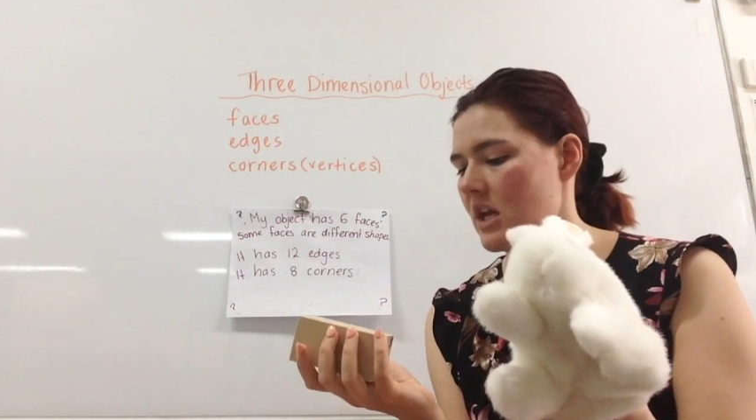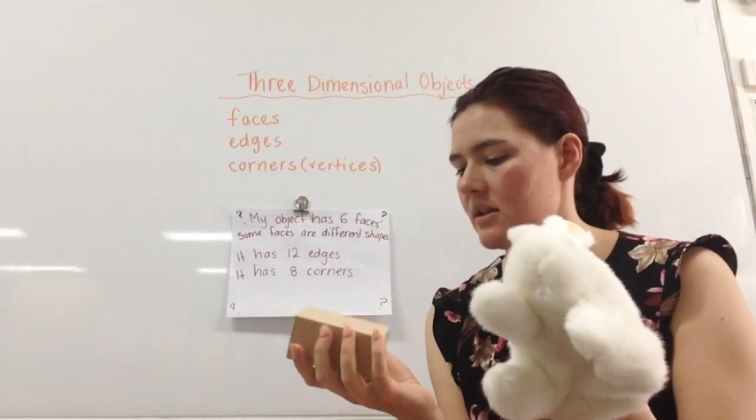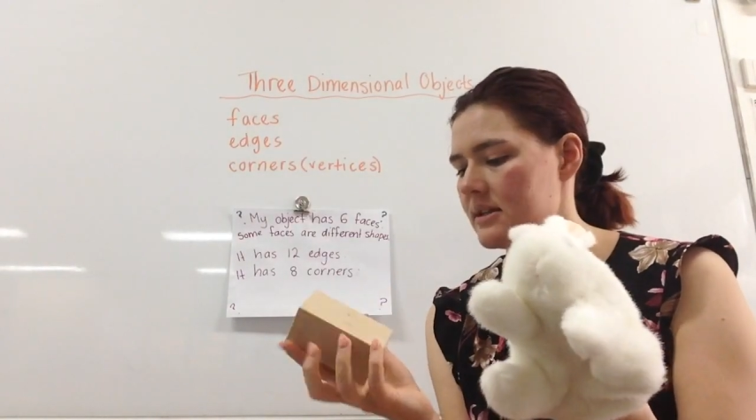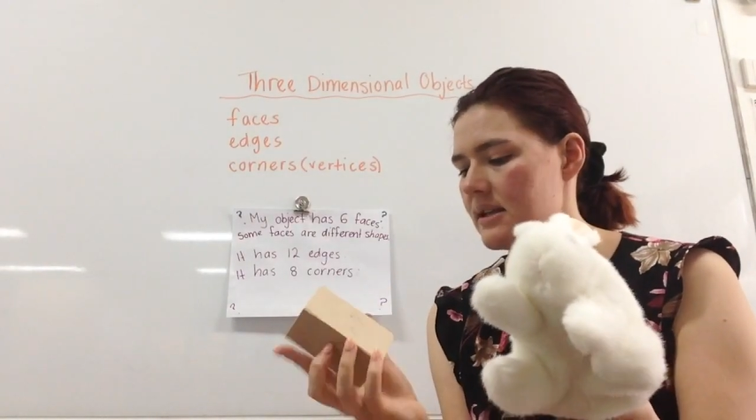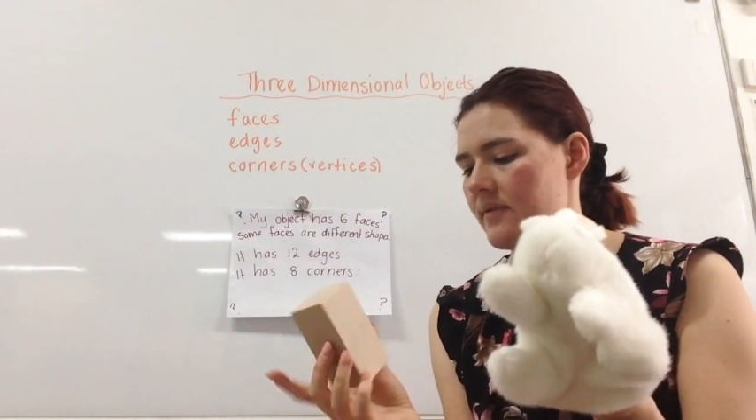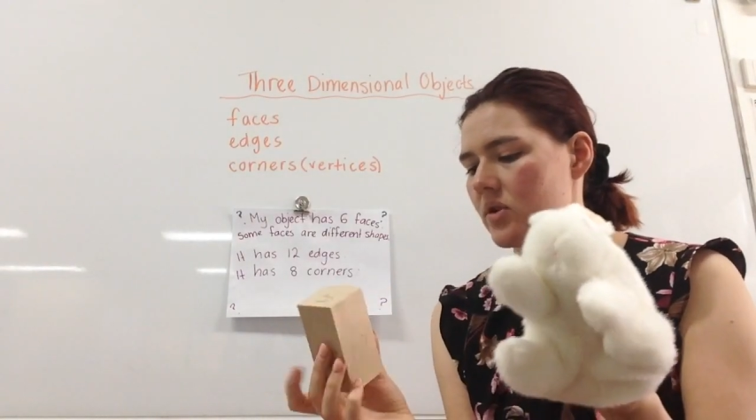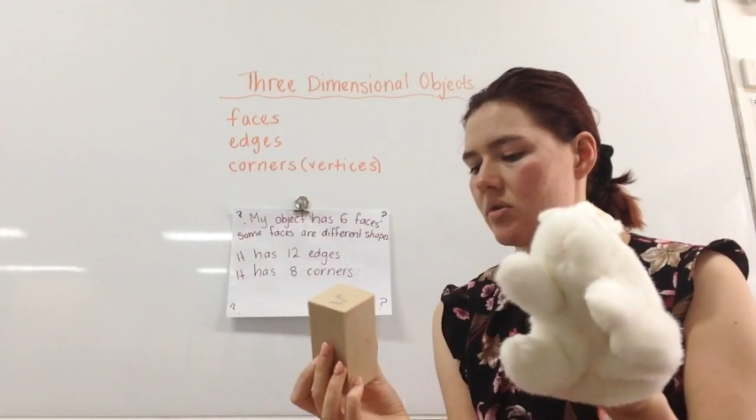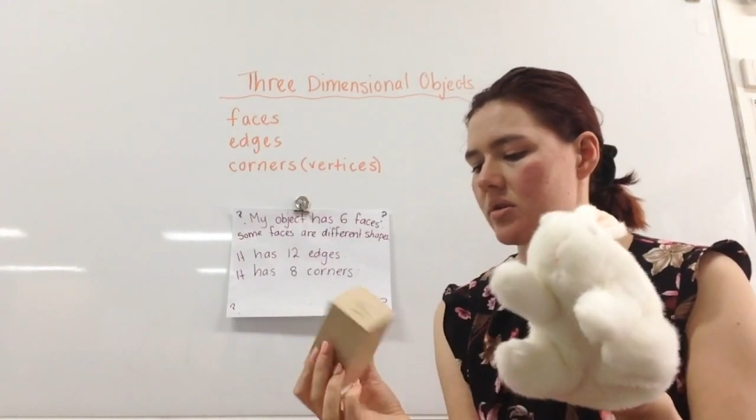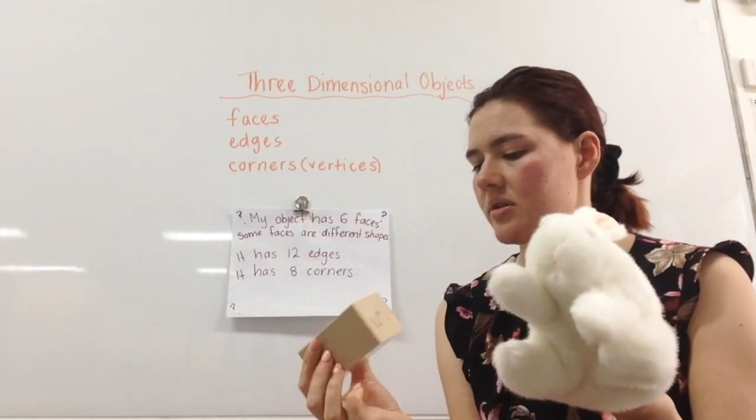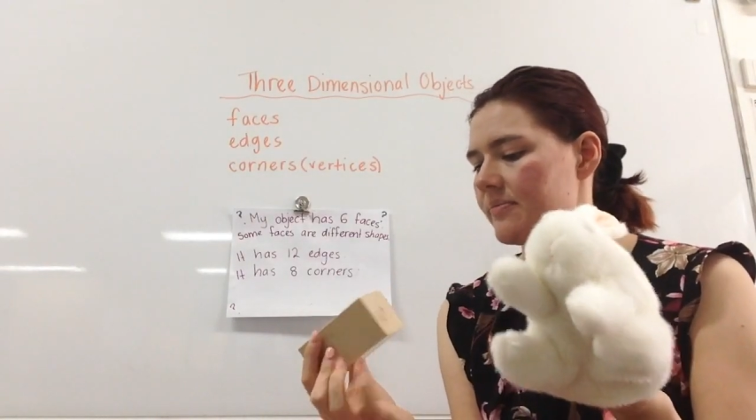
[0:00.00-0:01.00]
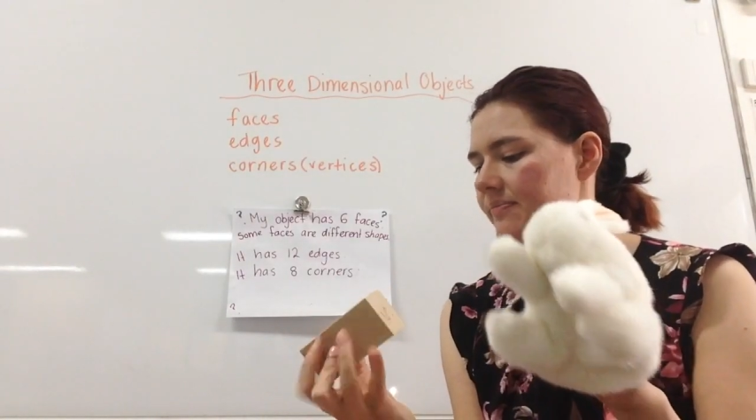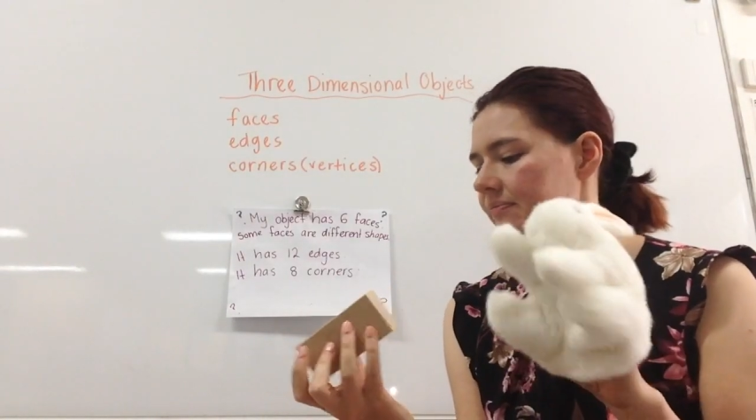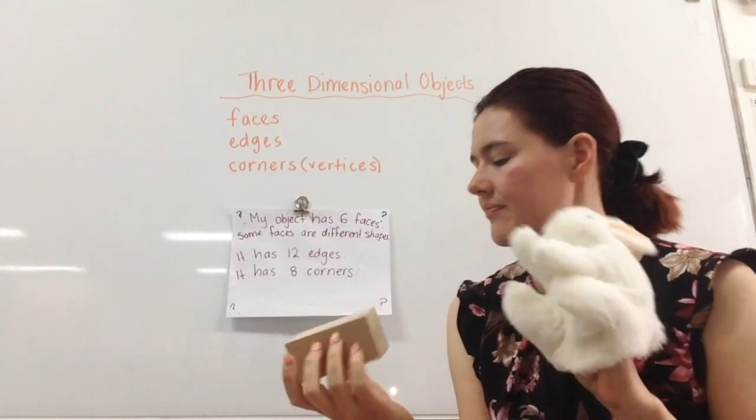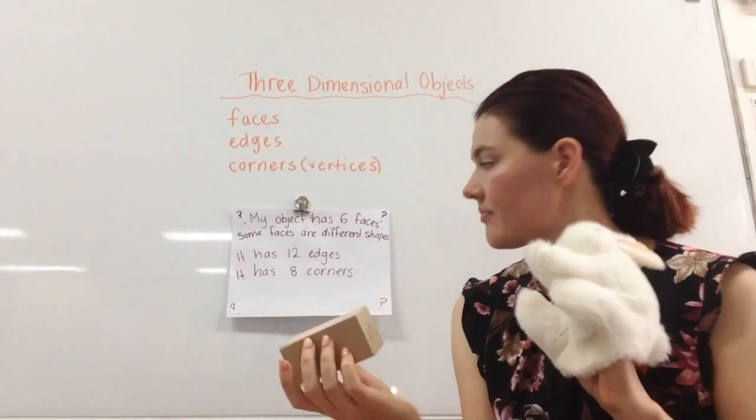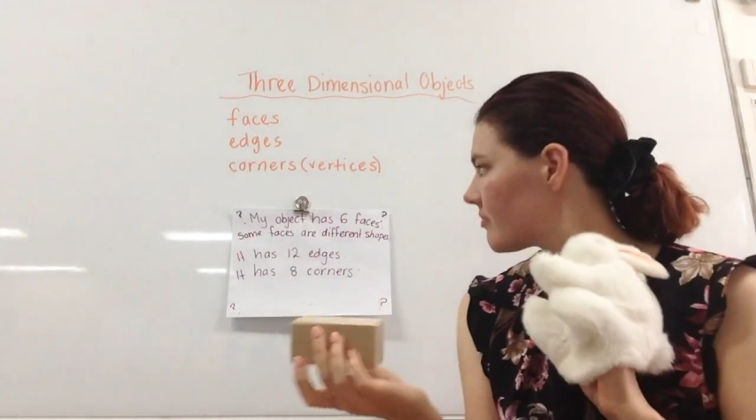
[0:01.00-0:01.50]
Let's have a look.
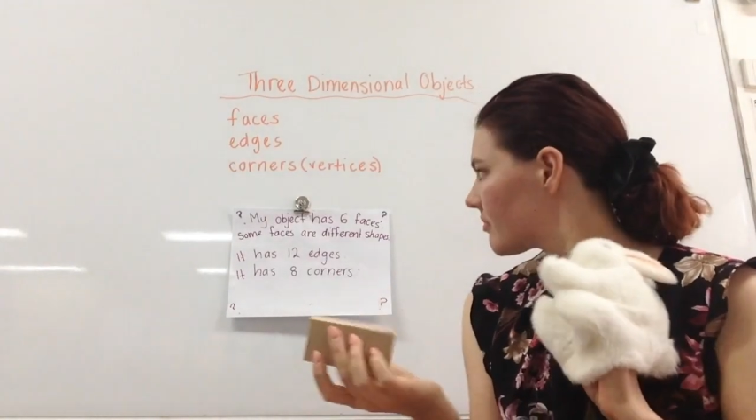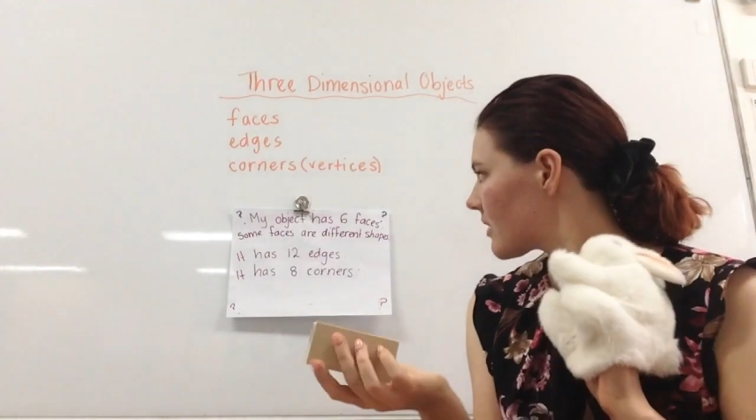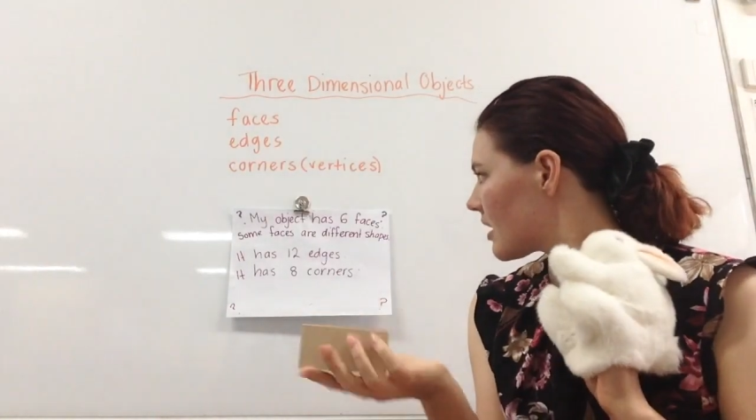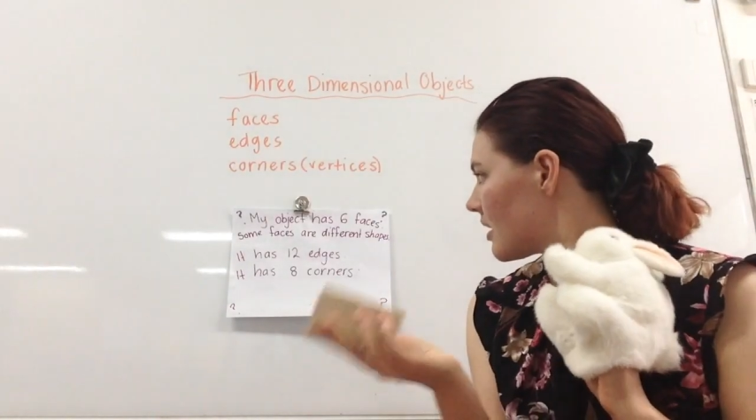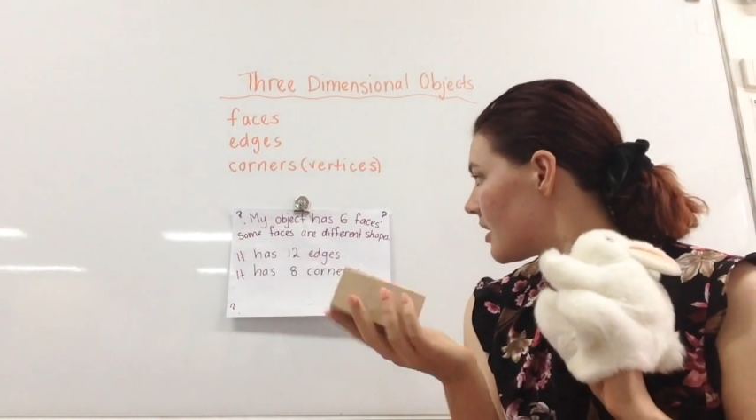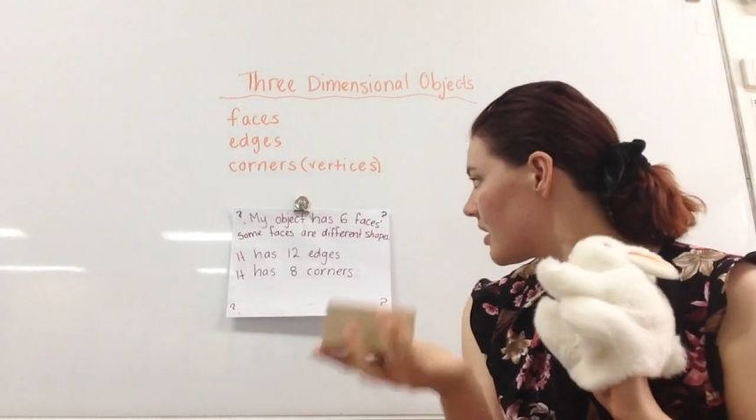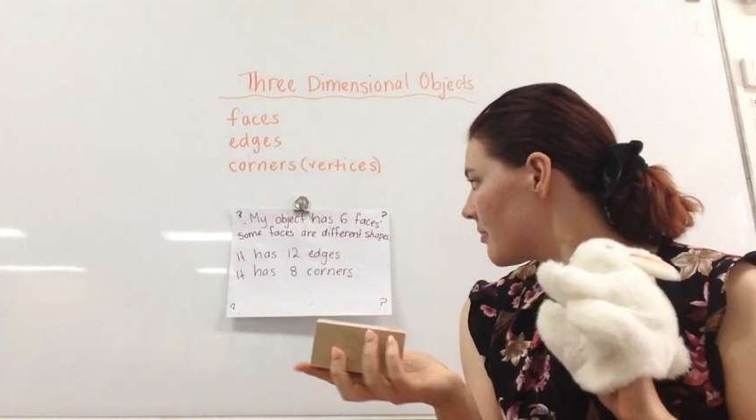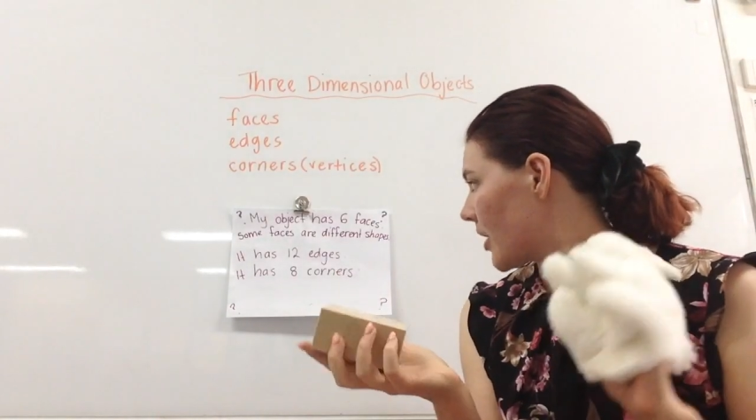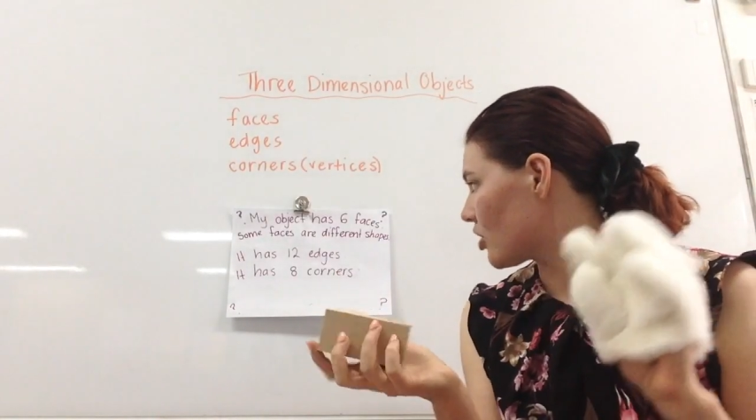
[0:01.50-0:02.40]
My